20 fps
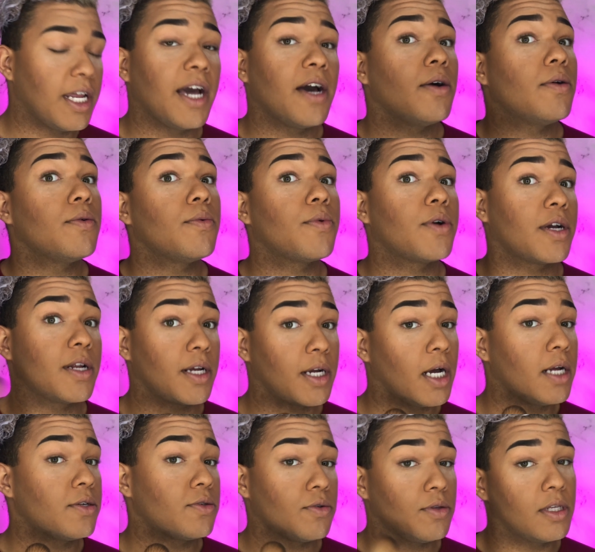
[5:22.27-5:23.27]
Now we're going to
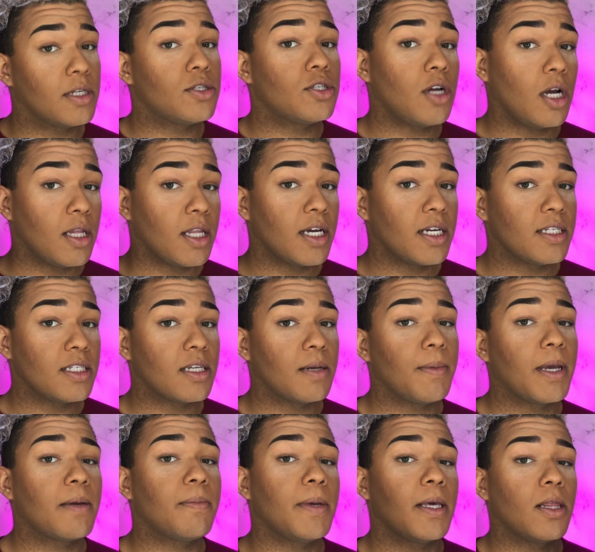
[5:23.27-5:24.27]
contour this jawline to
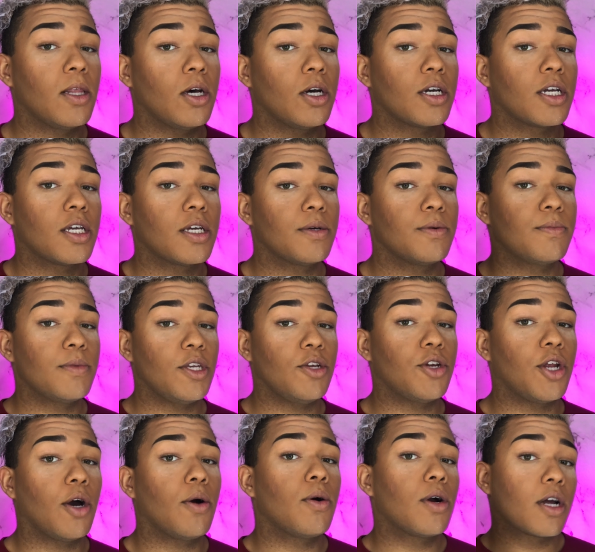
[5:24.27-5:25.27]
make me look,
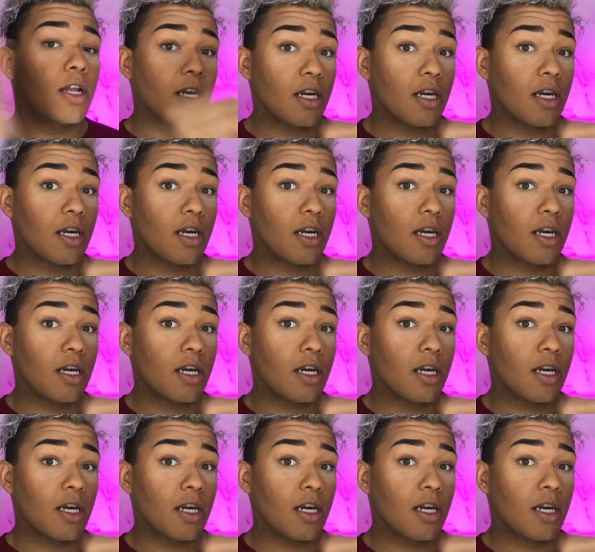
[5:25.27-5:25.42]
you know.